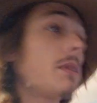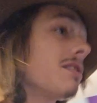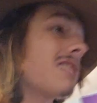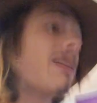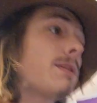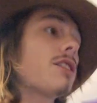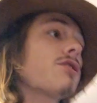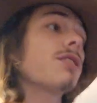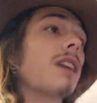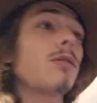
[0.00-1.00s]
because I'm not
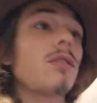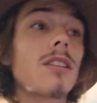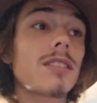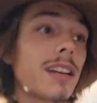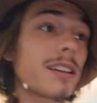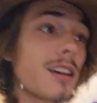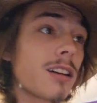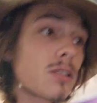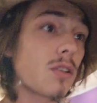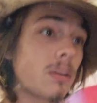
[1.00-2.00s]
sure how long
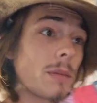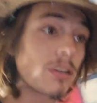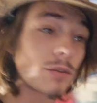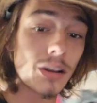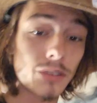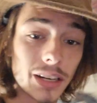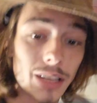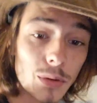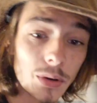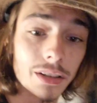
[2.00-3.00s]
TikTok's going to be around
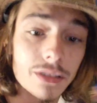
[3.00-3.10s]
anymore.